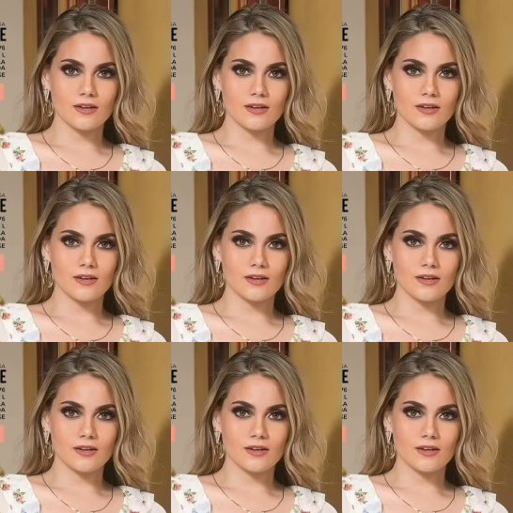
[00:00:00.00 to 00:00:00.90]

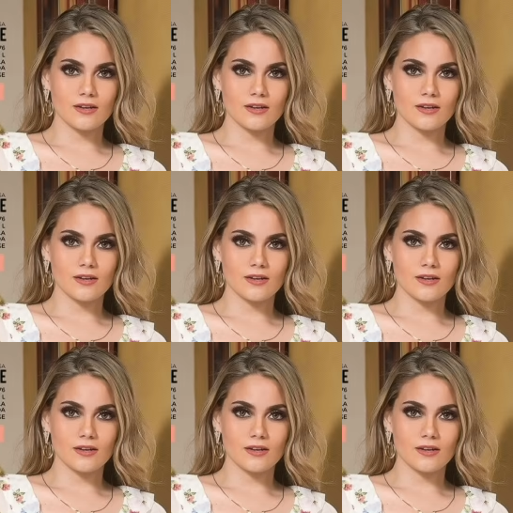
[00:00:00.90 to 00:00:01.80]

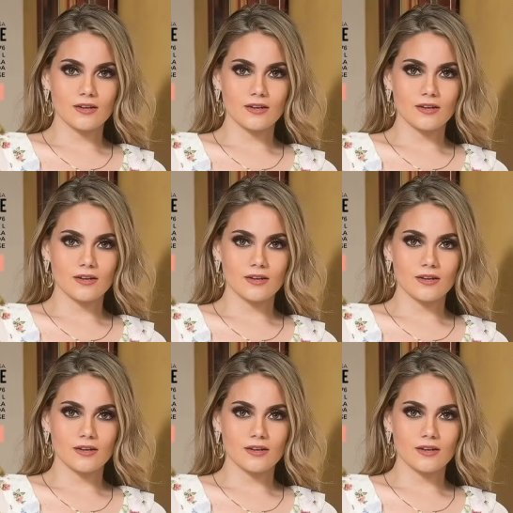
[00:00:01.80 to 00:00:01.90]
Nobody speaks.